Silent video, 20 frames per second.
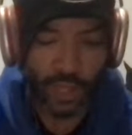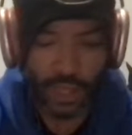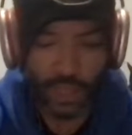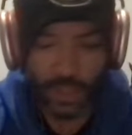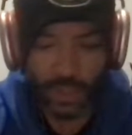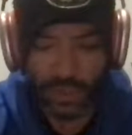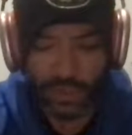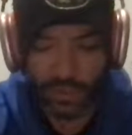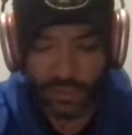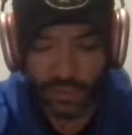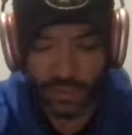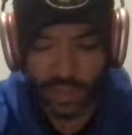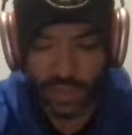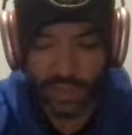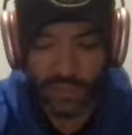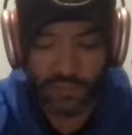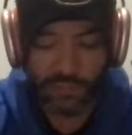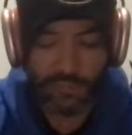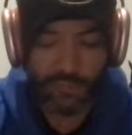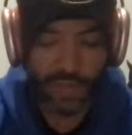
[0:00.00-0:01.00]
By
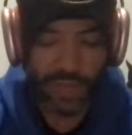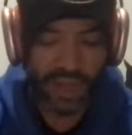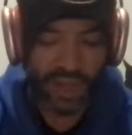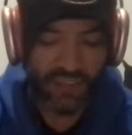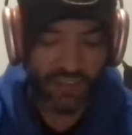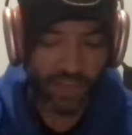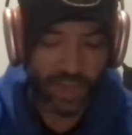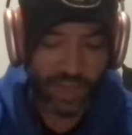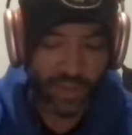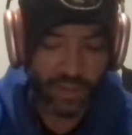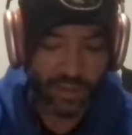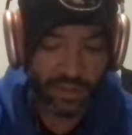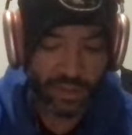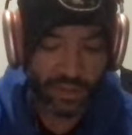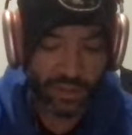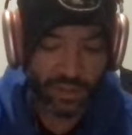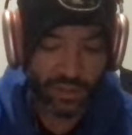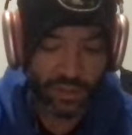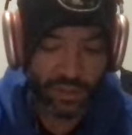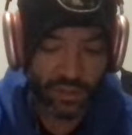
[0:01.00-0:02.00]
2005, my
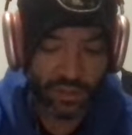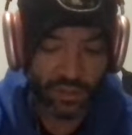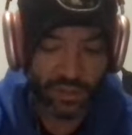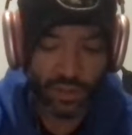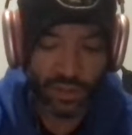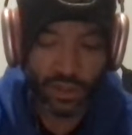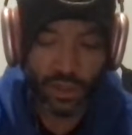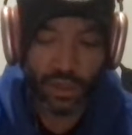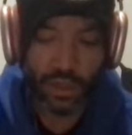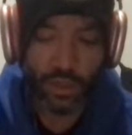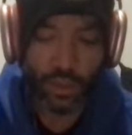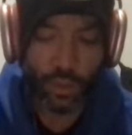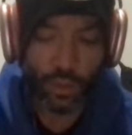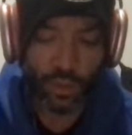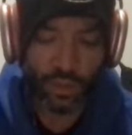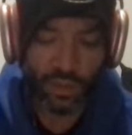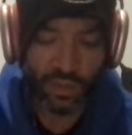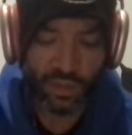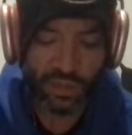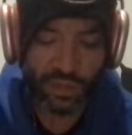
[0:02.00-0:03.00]
addictions were
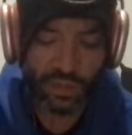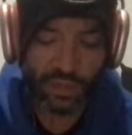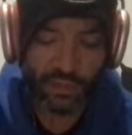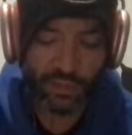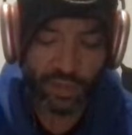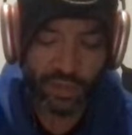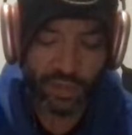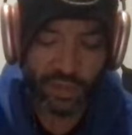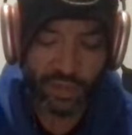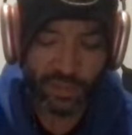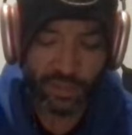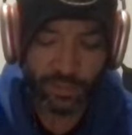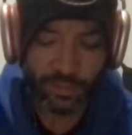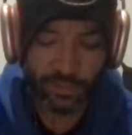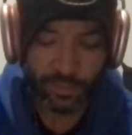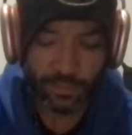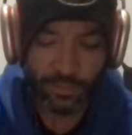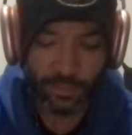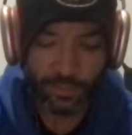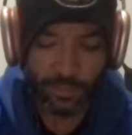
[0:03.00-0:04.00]
accelerating.
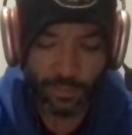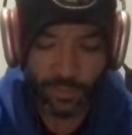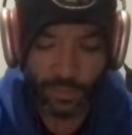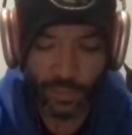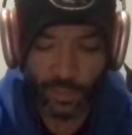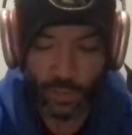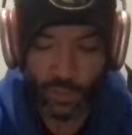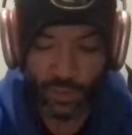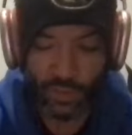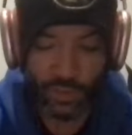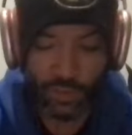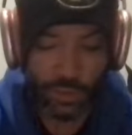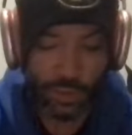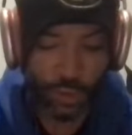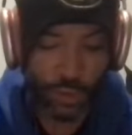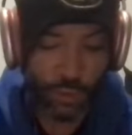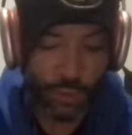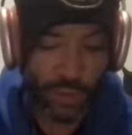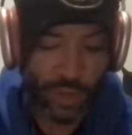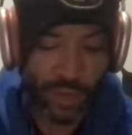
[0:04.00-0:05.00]
With
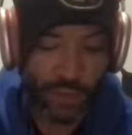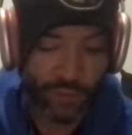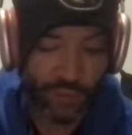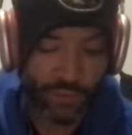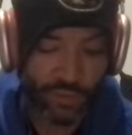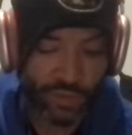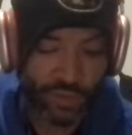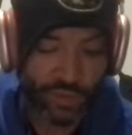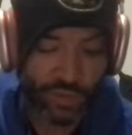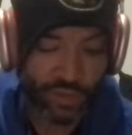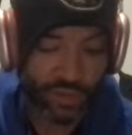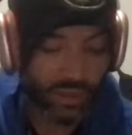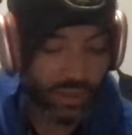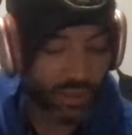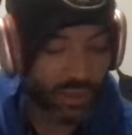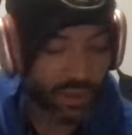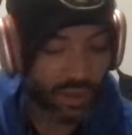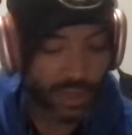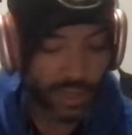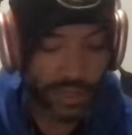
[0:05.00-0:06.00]
no boundaries
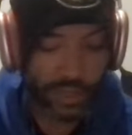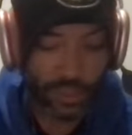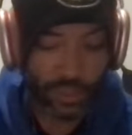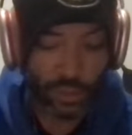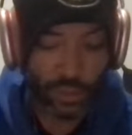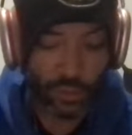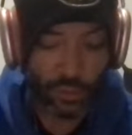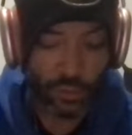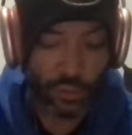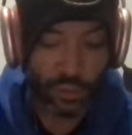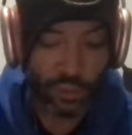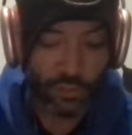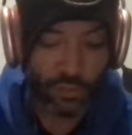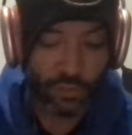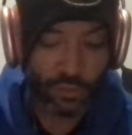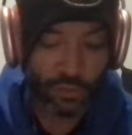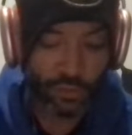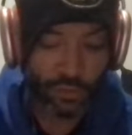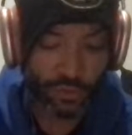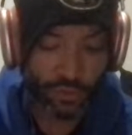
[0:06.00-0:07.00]
and no self
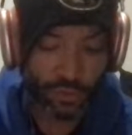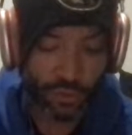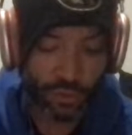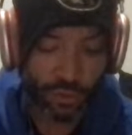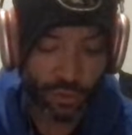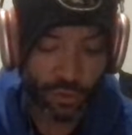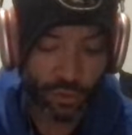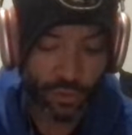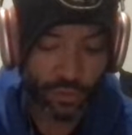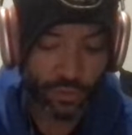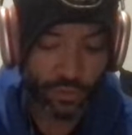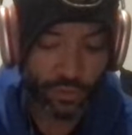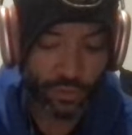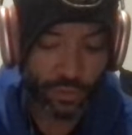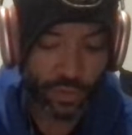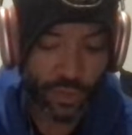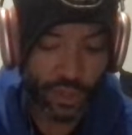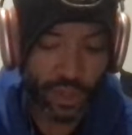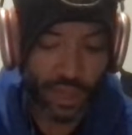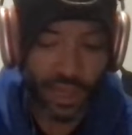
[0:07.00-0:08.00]
control,
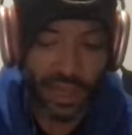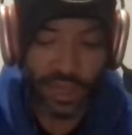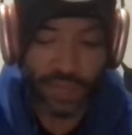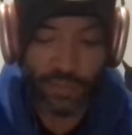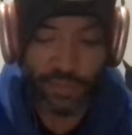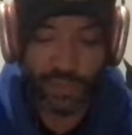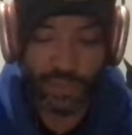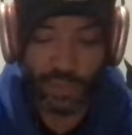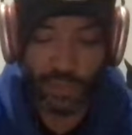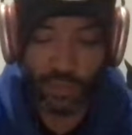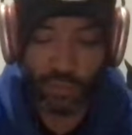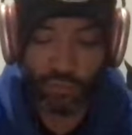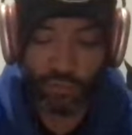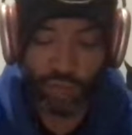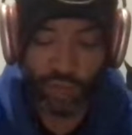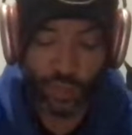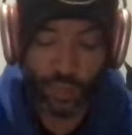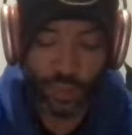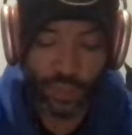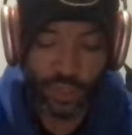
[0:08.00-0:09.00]
I had become a
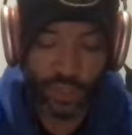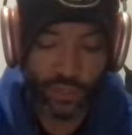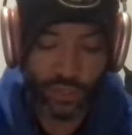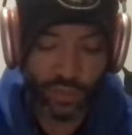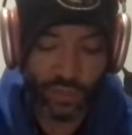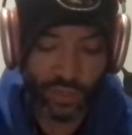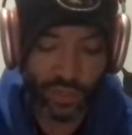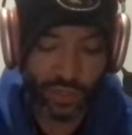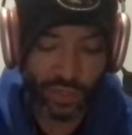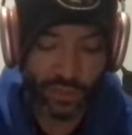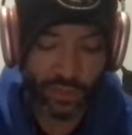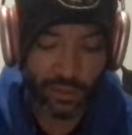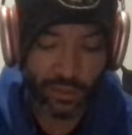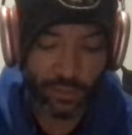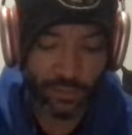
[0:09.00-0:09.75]
runaway train.